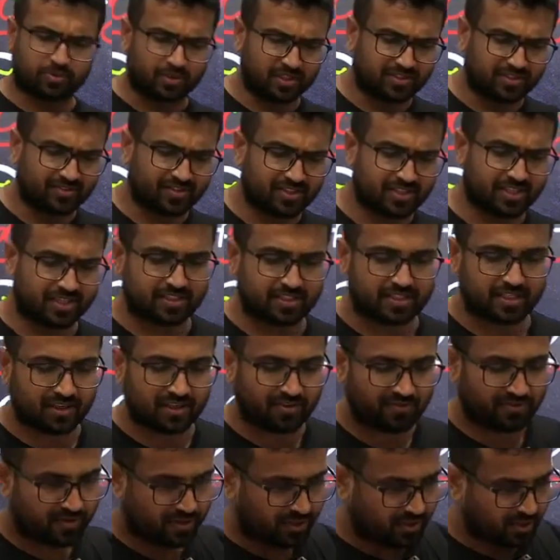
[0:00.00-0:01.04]
27 is the
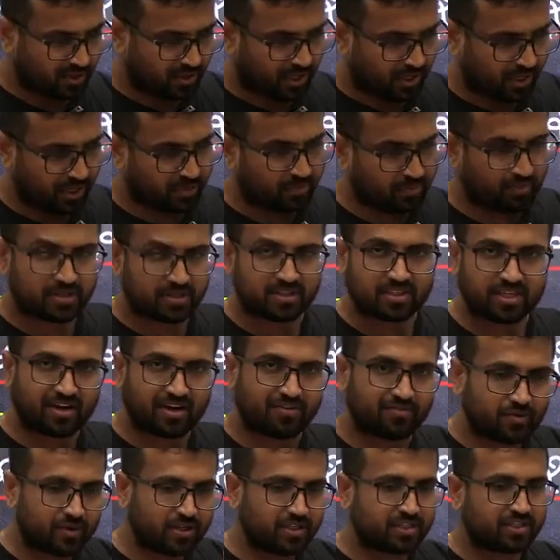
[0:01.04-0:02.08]
HCF, it must
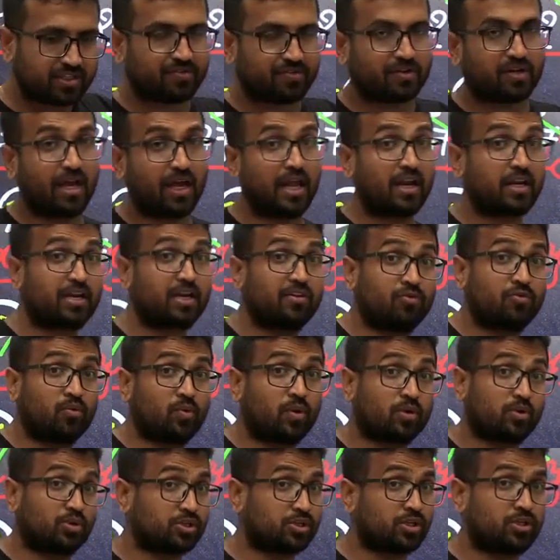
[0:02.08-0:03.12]
have 27. I'll give you
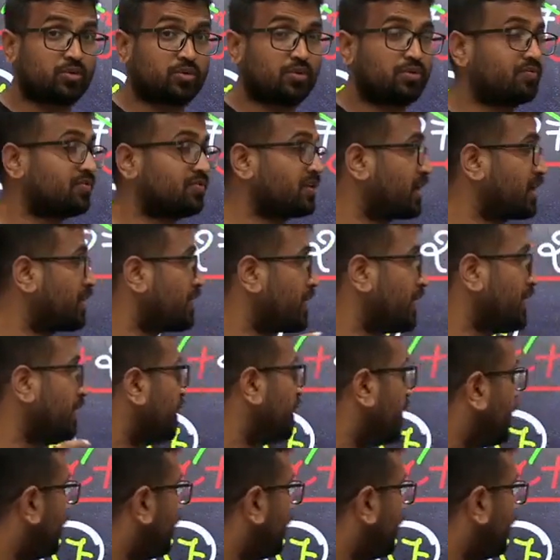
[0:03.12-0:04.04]
one question, don't forget, right?